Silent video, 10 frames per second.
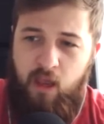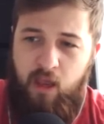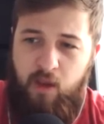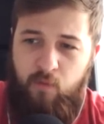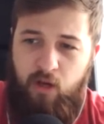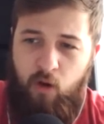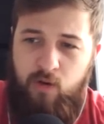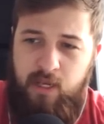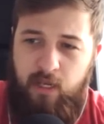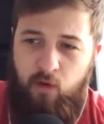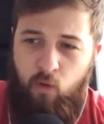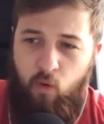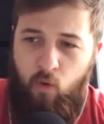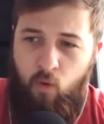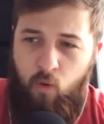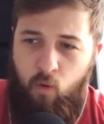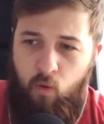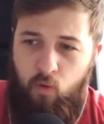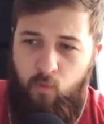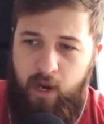It would go yellow
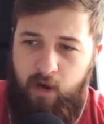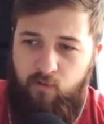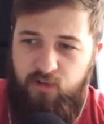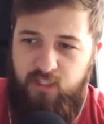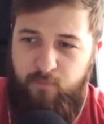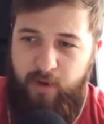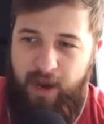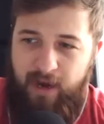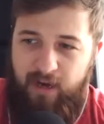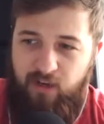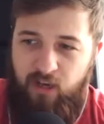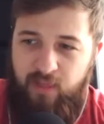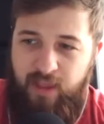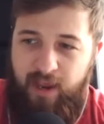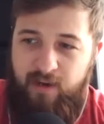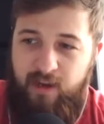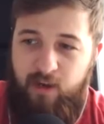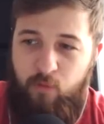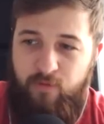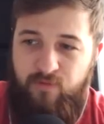all the way across the back, like that. And
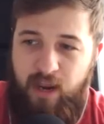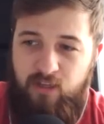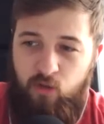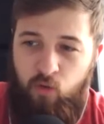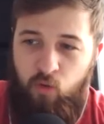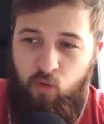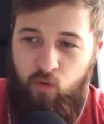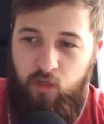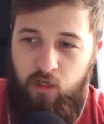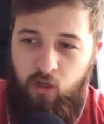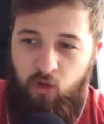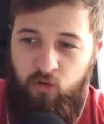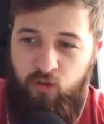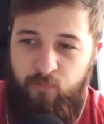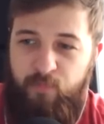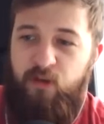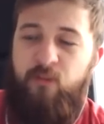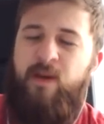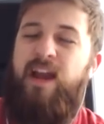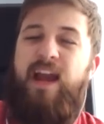then it would be red all along the
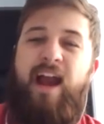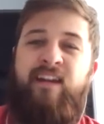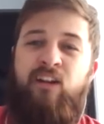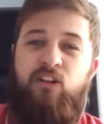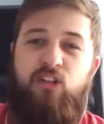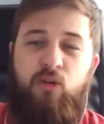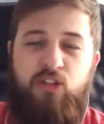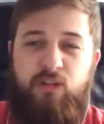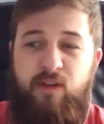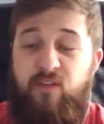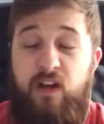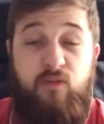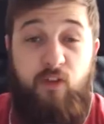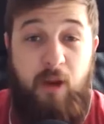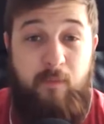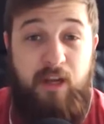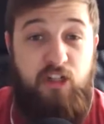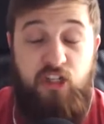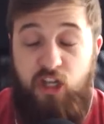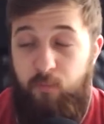bottom. And it looks awesome. If I could find
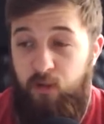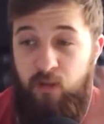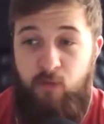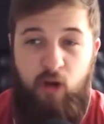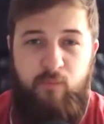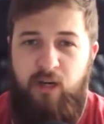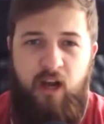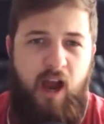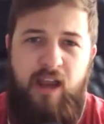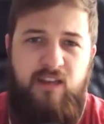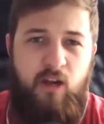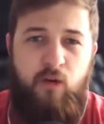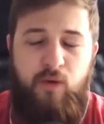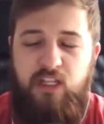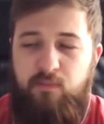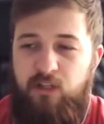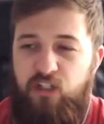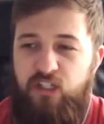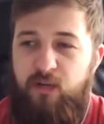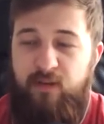pictures, I'll put them on. But I don't know where these
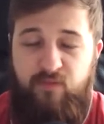pictures are.